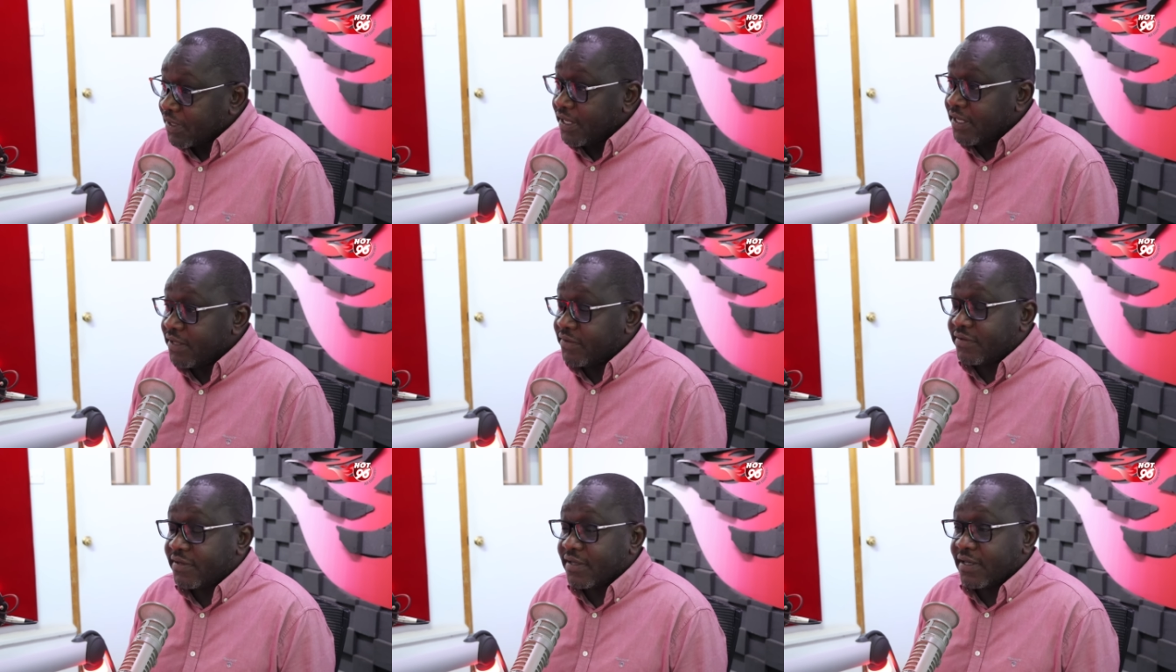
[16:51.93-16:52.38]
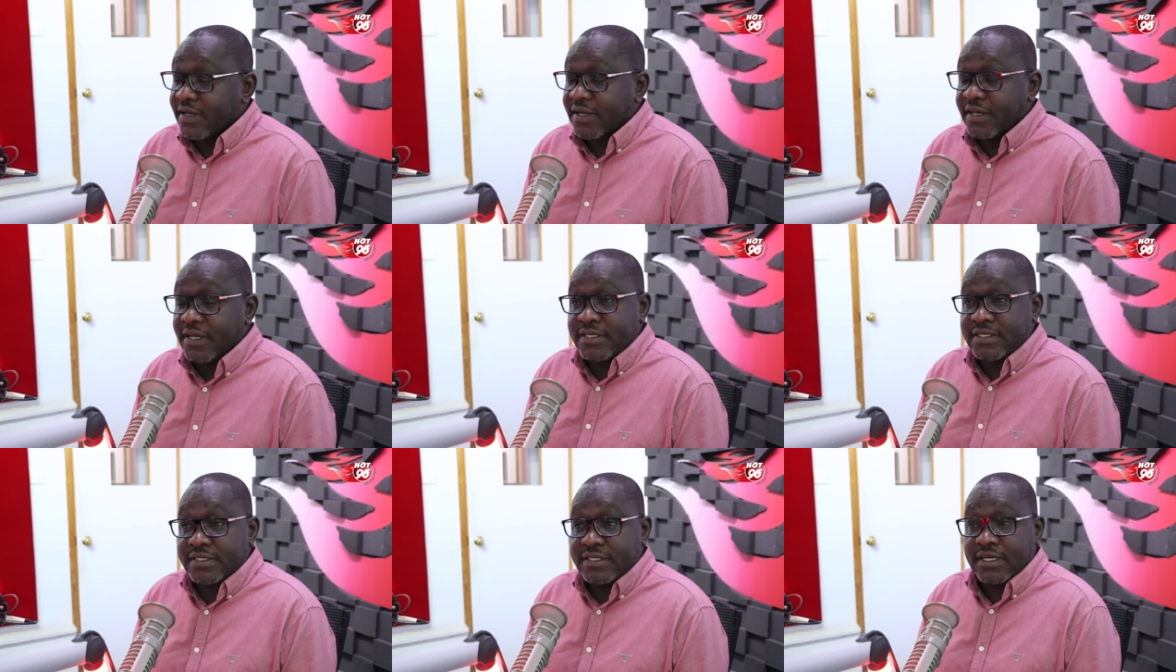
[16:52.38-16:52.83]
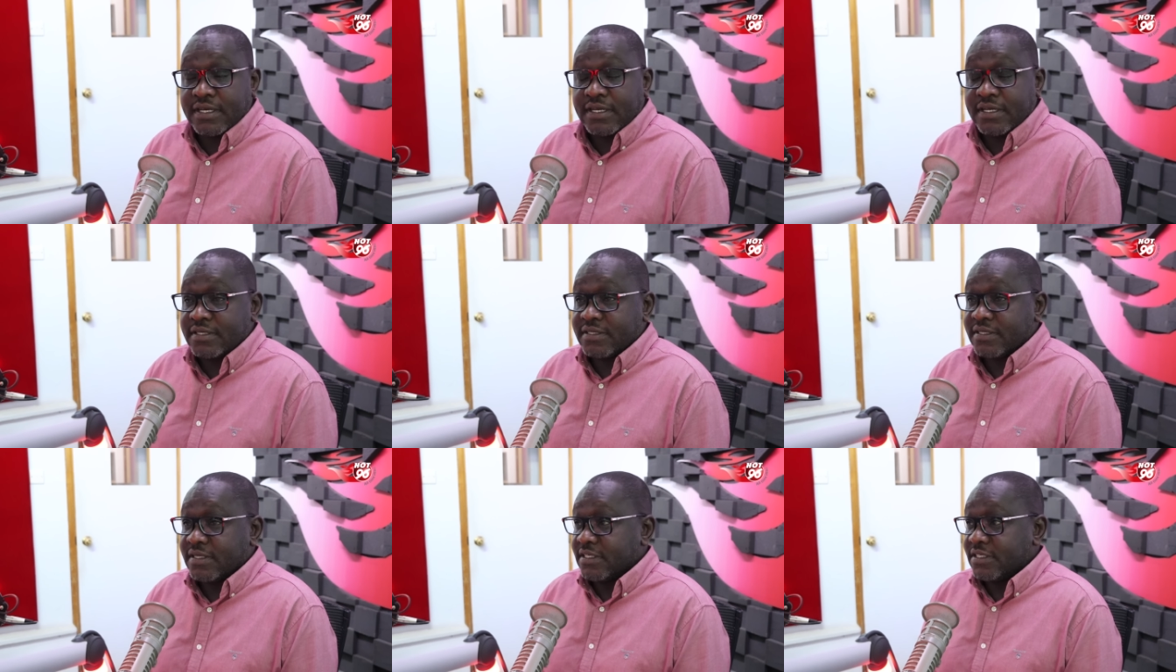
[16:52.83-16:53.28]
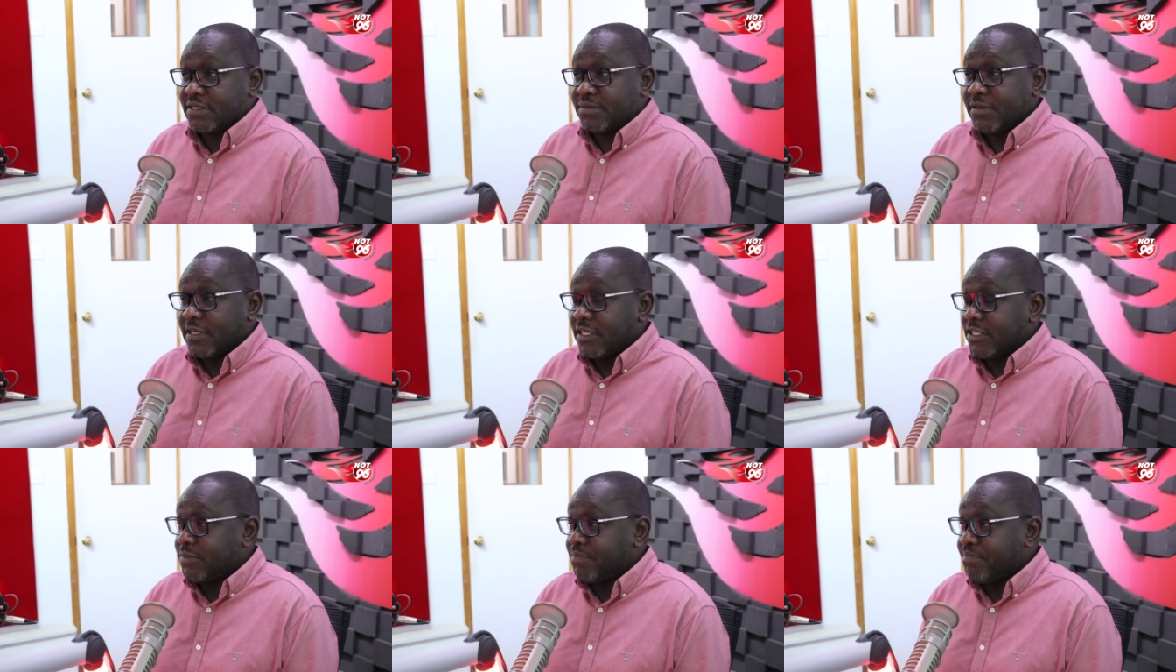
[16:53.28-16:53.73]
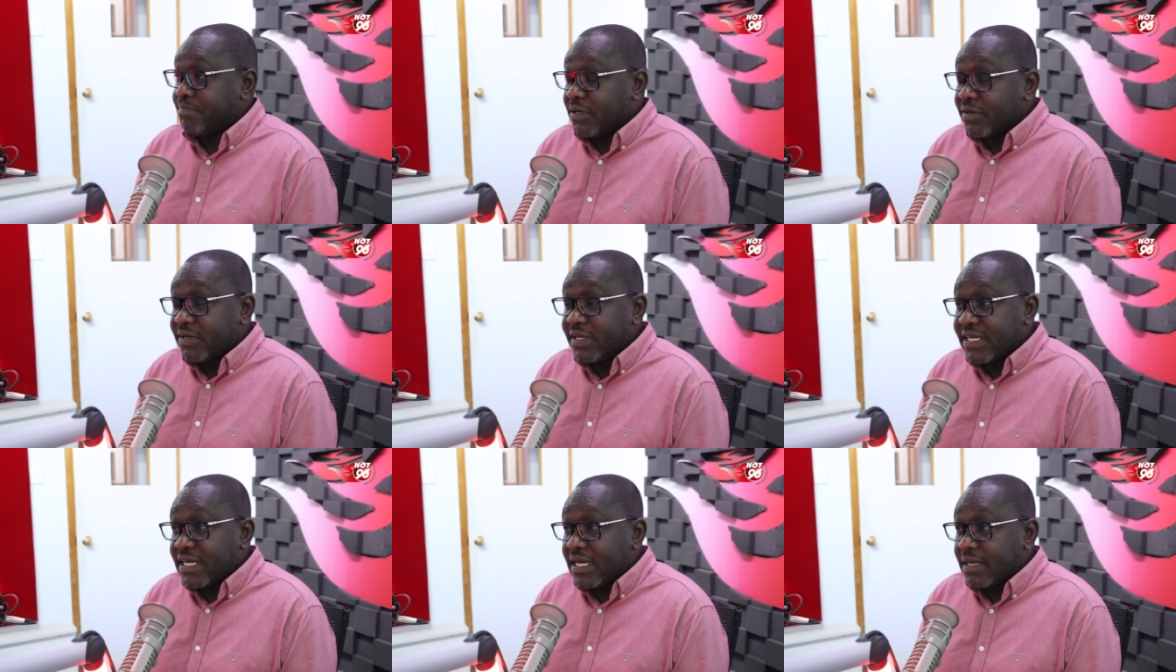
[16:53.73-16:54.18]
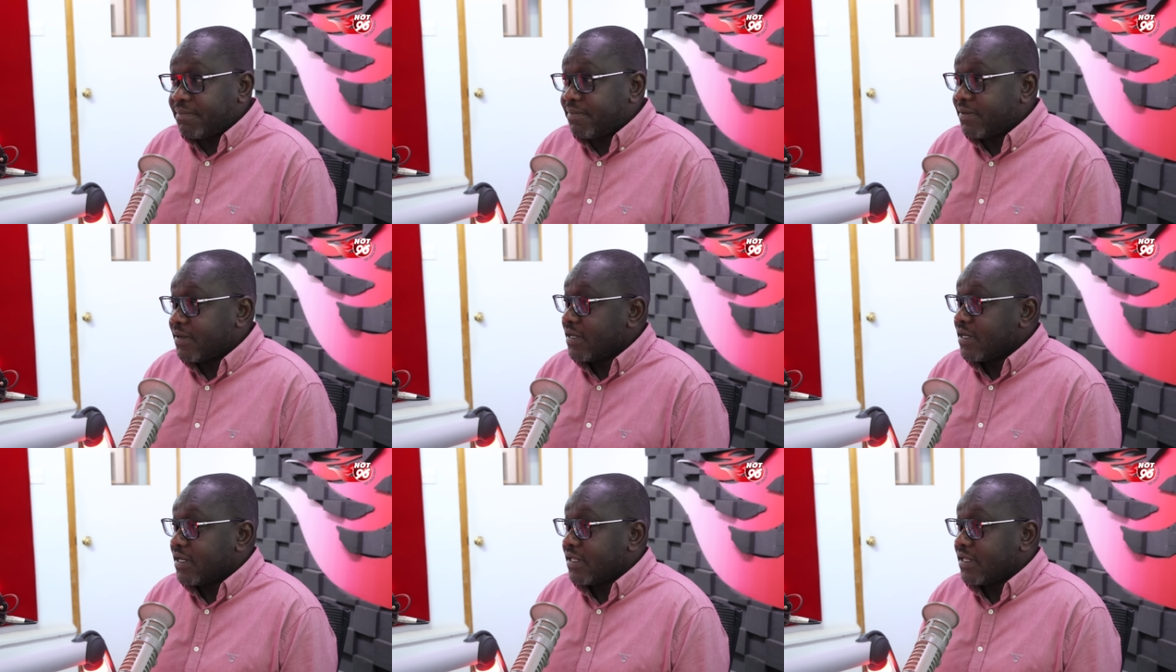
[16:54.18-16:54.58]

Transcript: It's, uh, it's, uh, it's, it's, it's, building up.